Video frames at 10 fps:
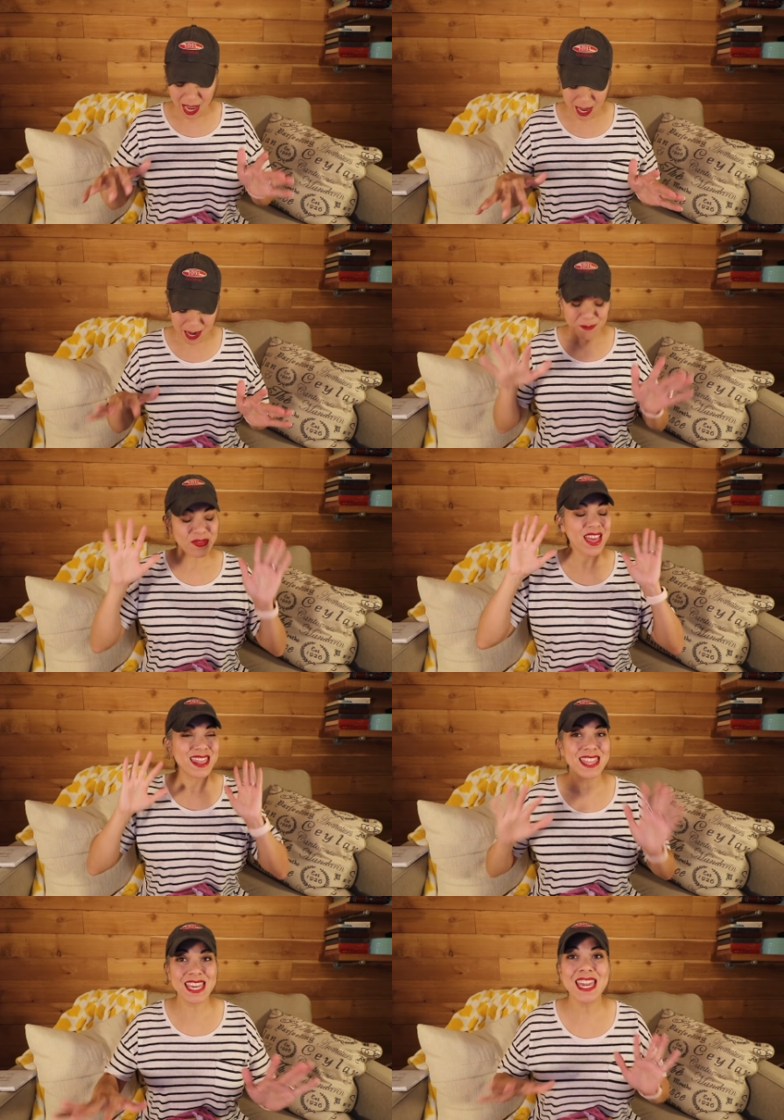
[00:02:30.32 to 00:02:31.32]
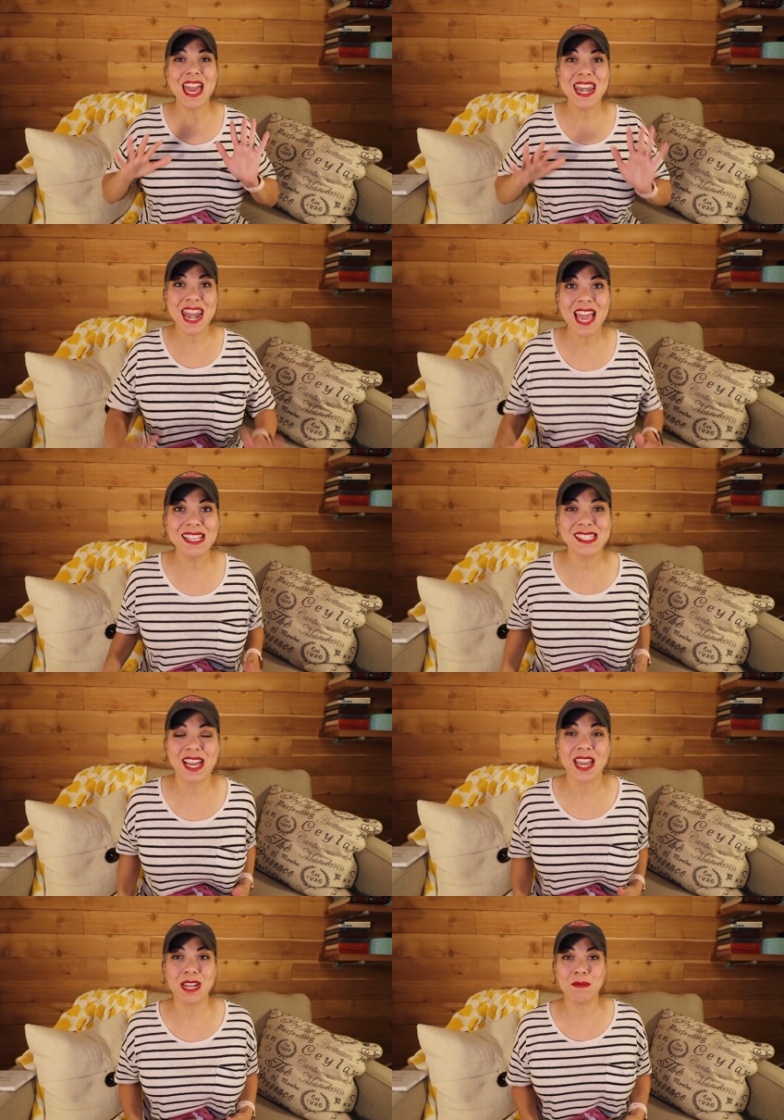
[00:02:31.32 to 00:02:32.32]
The next
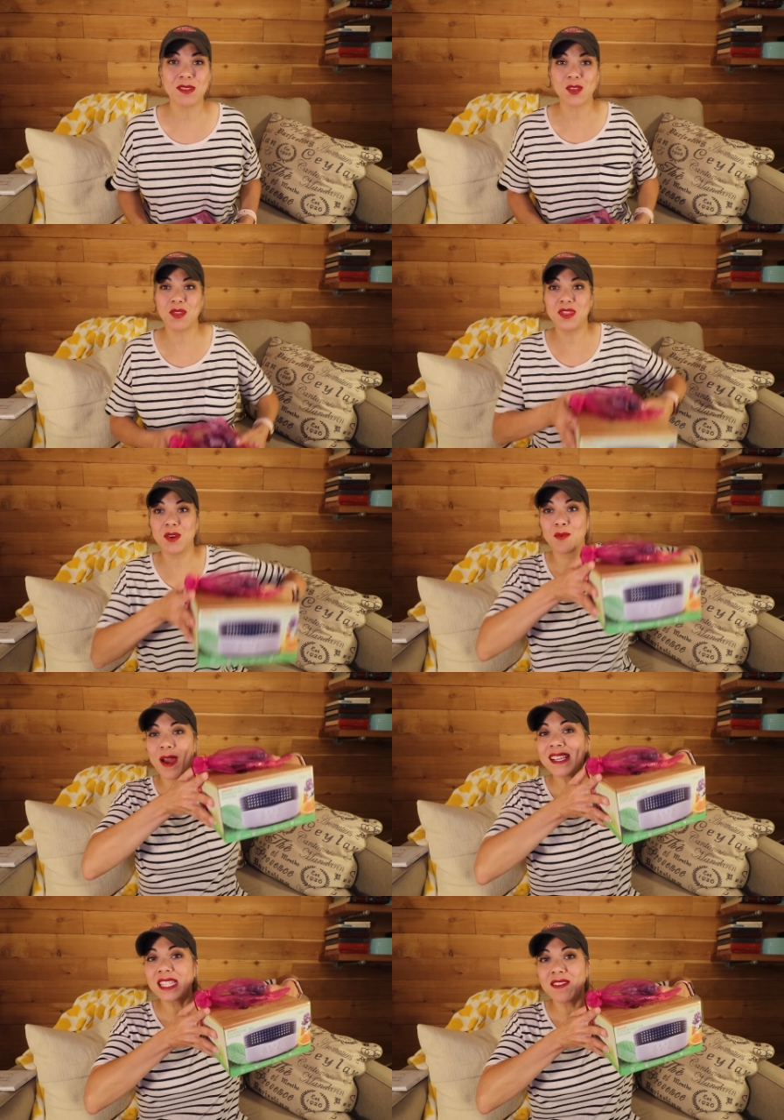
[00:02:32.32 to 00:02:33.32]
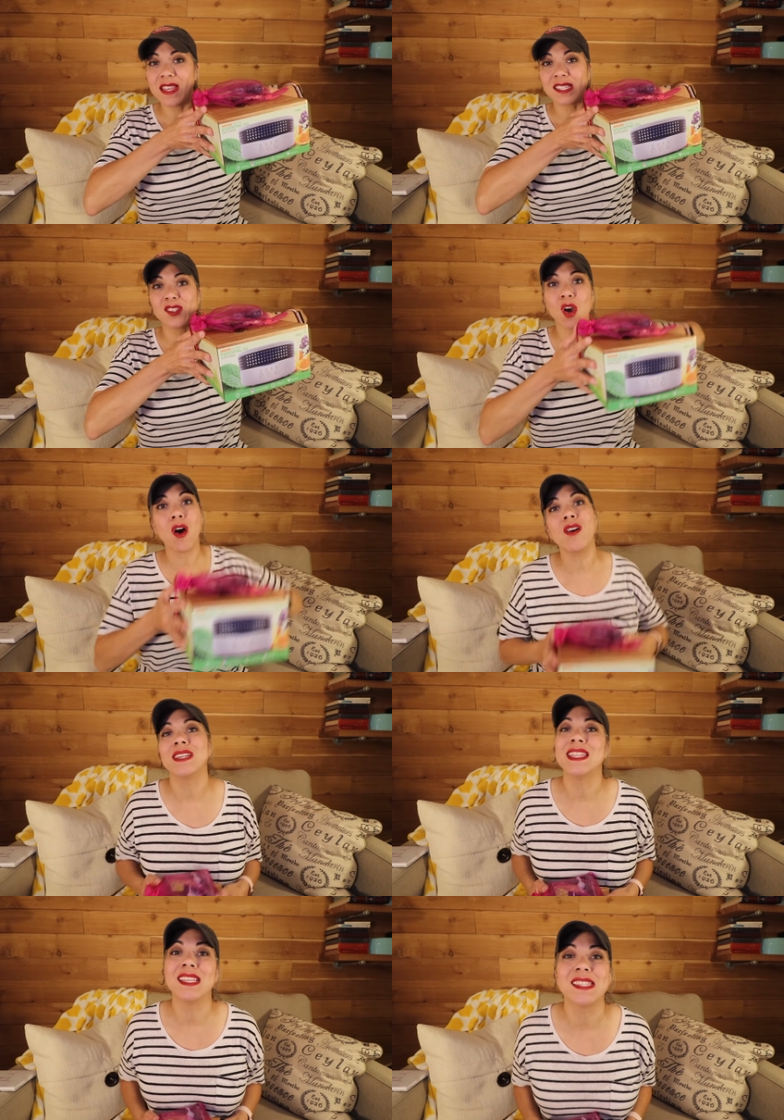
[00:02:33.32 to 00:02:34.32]
item, so the rest of this is all
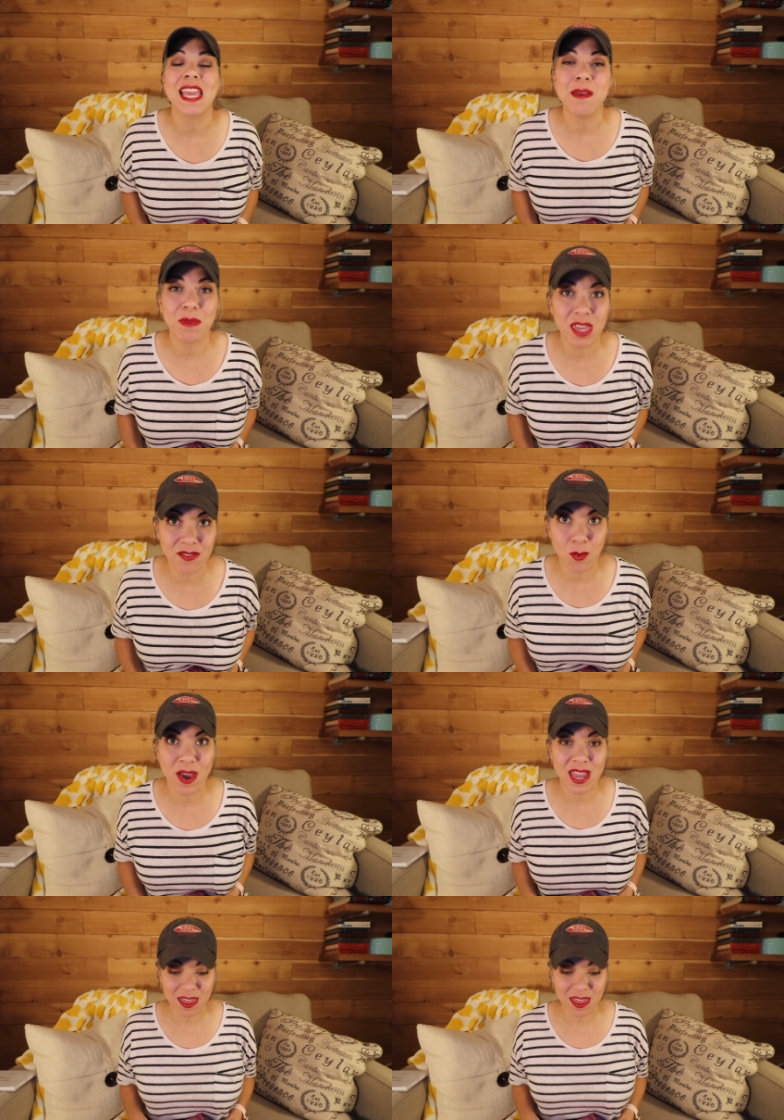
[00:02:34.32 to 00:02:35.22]
in the same giveaway